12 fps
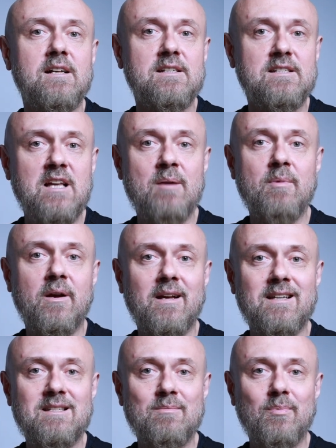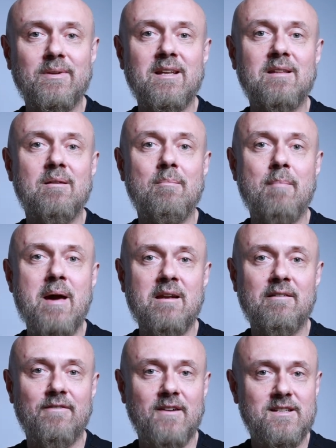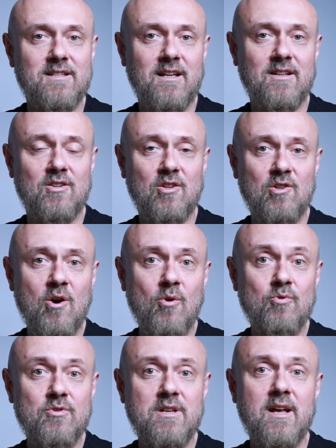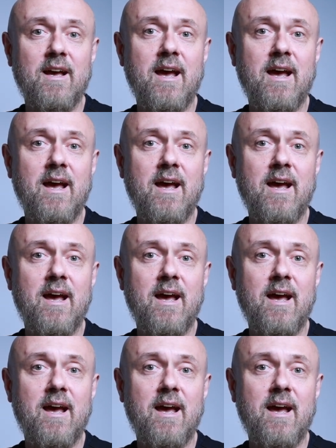stomach and spleen manifest on the nose,